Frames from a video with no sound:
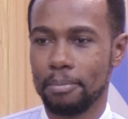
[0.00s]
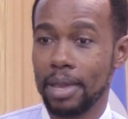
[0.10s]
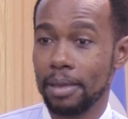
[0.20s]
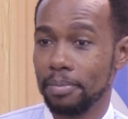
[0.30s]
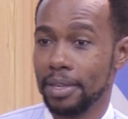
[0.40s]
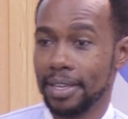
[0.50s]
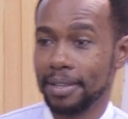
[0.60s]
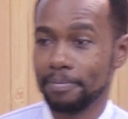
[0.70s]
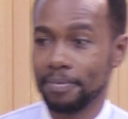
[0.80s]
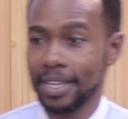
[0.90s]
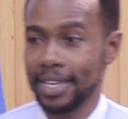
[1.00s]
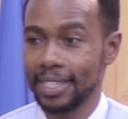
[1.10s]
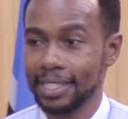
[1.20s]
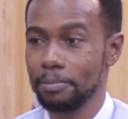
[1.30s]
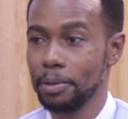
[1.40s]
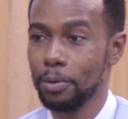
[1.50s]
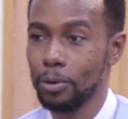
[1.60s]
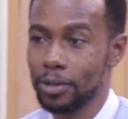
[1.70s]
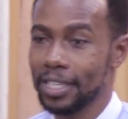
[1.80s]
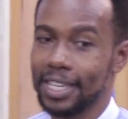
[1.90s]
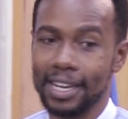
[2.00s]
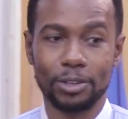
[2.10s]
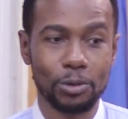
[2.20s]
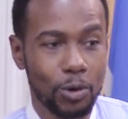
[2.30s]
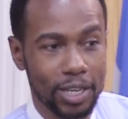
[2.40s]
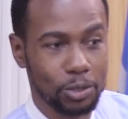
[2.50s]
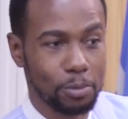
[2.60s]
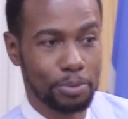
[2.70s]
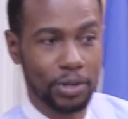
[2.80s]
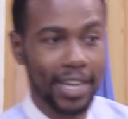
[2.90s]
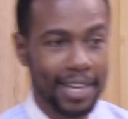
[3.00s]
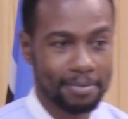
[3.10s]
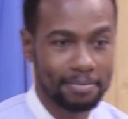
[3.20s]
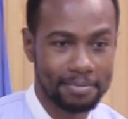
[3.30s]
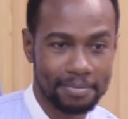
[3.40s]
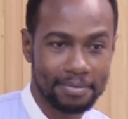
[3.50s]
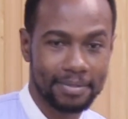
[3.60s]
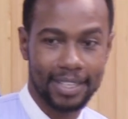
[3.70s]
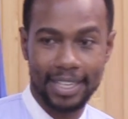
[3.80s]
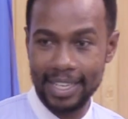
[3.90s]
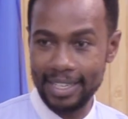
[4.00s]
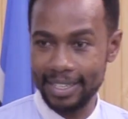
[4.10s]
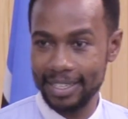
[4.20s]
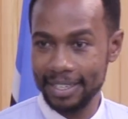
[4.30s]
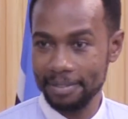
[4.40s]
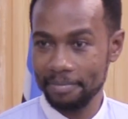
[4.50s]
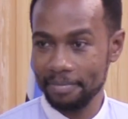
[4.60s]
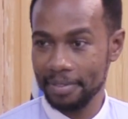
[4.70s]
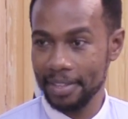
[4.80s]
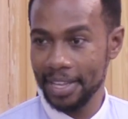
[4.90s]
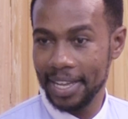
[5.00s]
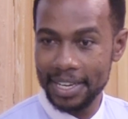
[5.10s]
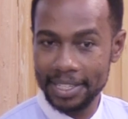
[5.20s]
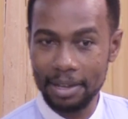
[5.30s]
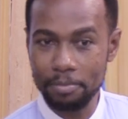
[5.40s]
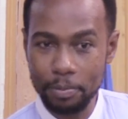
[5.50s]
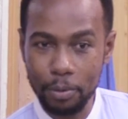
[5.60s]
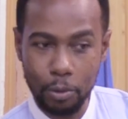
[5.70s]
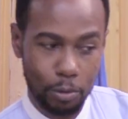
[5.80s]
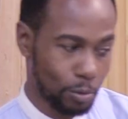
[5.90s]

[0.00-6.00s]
Maybe there are some people who decided to go into prayer, isn't it? There are some people